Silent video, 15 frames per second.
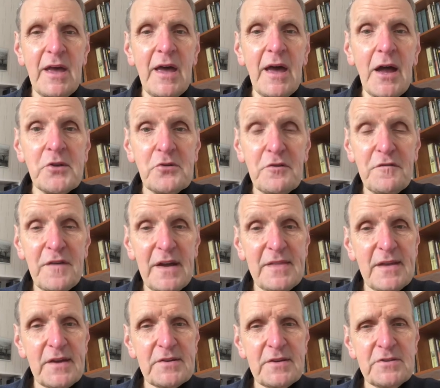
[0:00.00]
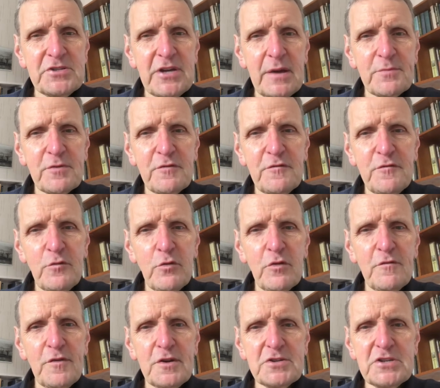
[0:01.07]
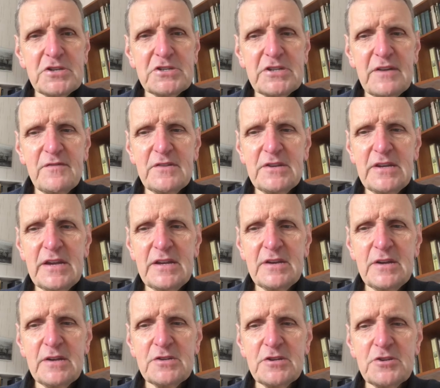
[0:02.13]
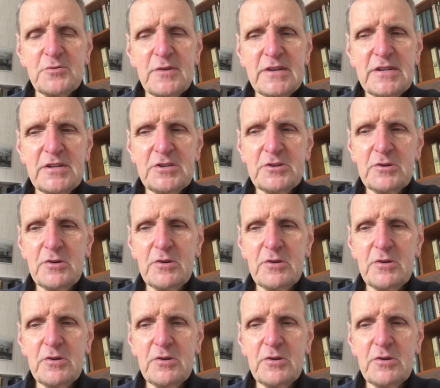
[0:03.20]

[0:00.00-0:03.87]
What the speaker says: And you'll find that in chapter 4, verses 17 to 22.